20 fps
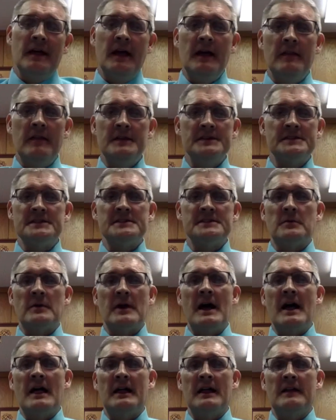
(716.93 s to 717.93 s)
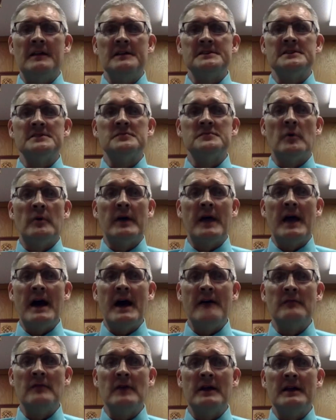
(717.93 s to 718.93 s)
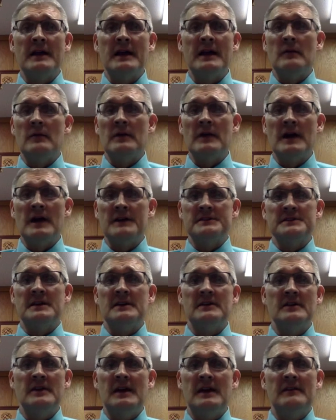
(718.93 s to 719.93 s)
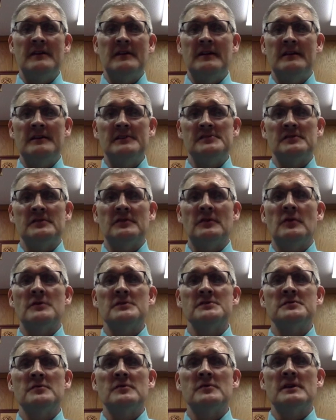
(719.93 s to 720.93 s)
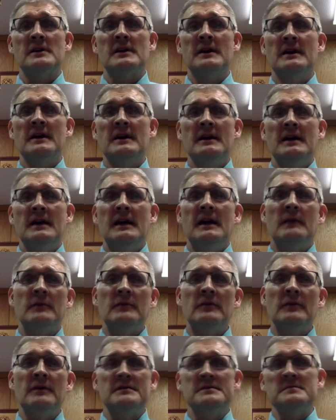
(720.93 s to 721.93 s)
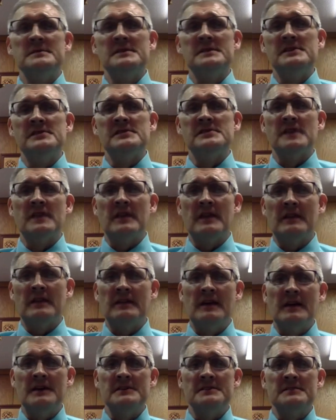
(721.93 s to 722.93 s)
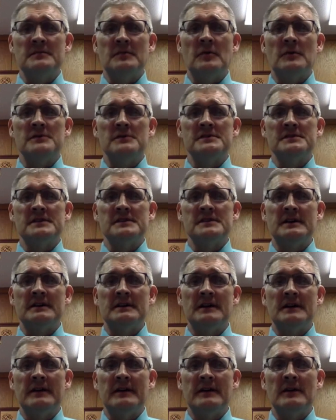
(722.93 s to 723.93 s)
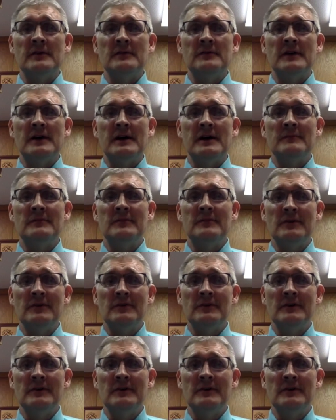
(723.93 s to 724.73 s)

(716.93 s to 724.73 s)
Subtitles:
this is the reality. This is what we have right now. We're not saying you can't take additional coursework. And we do have some teachers, I think, taking some courses on their own dime too.